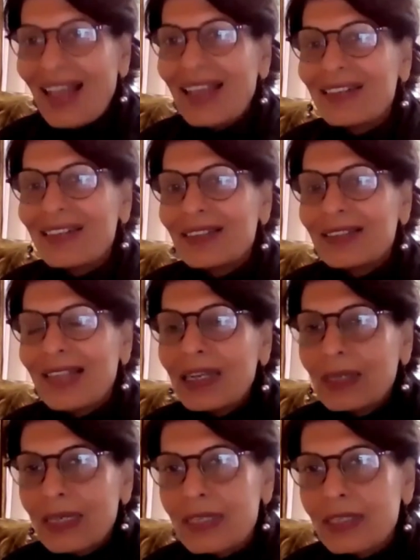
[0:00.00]
And
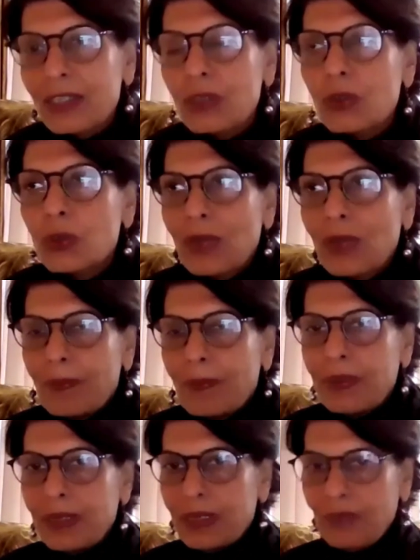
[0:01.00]
that continued to happen.